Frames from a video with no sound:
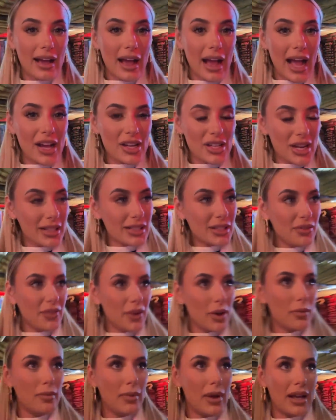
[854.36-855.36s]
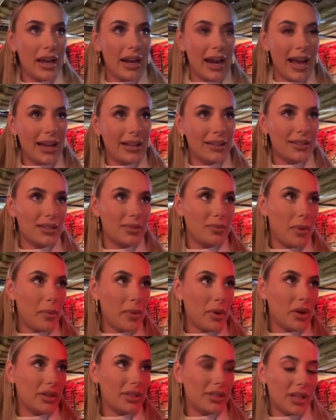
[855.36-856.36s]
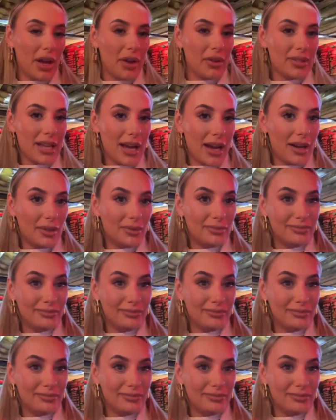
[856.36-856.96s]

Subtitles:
actually had to film an ad when we got to the hotel.